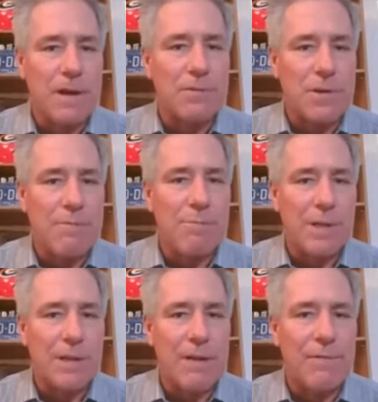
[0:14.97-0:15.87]
federal
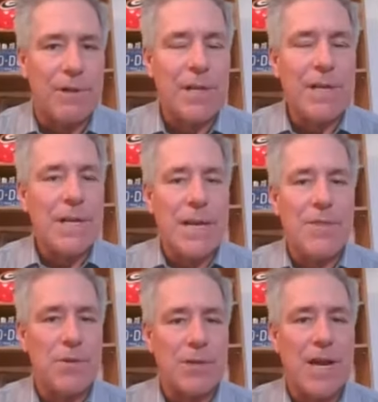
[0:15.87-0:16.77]
government level
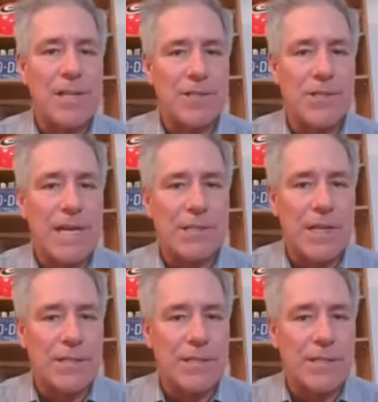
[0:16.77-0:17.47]
in the United States,